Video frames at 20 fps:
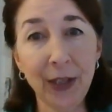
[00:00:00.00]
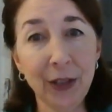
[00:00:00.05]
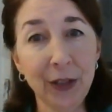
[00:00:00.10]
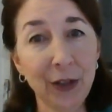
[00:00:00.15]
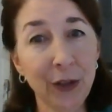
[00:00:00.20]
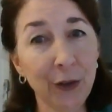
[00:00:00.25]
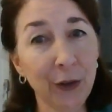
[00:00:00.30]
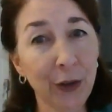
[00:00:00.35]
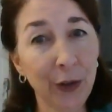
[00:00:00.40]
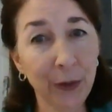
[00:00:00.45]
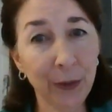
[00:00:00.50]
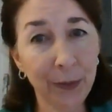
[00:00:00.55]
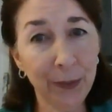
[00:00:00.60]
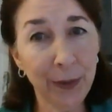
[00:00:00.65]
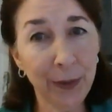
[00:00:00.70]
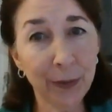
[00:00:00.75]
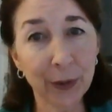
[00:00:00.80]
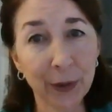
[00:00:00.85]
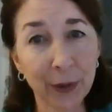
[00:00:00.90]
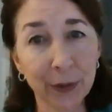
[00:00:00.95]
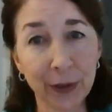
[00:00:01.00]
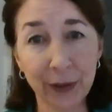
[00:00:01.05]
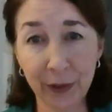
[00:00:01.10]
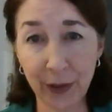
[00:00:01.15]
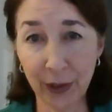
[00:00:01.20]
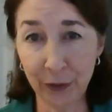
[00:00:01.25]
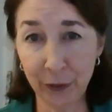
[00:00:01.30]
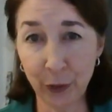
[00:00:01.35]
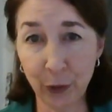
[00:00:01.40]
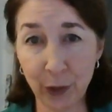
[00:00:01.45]
So you remember you've
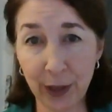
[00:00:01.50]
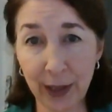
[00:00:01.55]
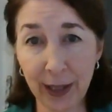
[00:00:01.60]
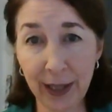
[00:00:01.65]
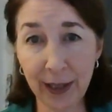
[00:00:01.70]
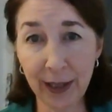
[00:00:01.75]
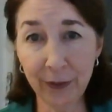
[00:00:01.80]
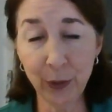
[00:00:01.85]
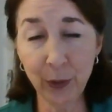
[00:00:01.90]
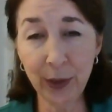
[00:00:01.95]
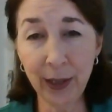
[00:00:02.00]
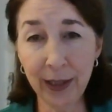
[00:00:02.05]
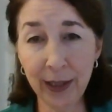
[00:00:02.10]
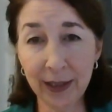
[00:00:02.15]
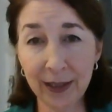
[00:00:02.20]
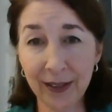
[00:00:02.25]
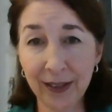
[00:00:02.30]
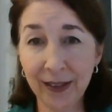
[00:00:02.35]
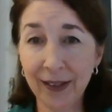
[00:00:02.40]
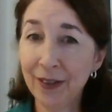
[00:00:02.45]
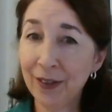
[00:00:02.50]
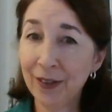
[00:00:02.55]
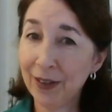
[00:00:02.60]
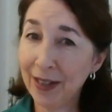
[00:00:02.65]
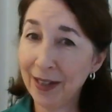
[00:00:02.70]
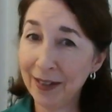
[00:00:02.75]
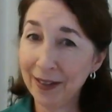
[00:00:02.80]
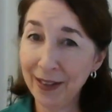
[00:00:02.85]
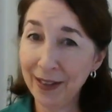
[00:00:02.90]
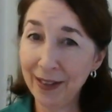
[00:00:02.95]
got four and a half weeks,
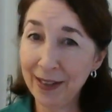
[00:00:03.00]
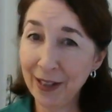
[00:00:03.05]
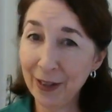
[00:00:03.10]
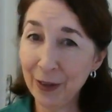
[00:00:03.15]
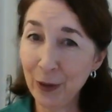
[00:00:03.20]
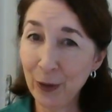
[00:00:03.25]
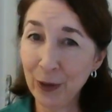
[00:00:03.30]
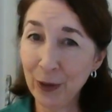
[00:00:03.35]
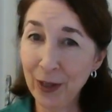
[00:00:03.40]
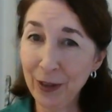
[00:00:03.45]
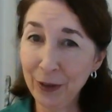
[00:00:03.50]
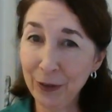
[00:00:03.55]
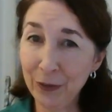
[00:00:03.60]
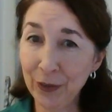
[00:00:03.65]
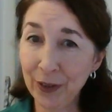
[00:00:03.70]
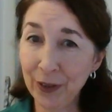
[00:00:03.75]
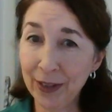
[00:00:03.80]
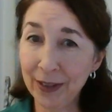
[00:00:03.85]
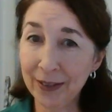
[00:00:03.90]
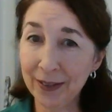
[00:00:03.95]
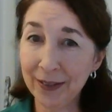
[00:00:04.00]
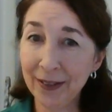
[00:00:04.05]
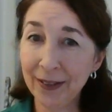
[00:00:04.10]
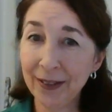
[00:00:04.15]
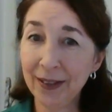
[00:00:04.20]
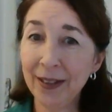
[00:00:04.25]
got to eat that whole elephant.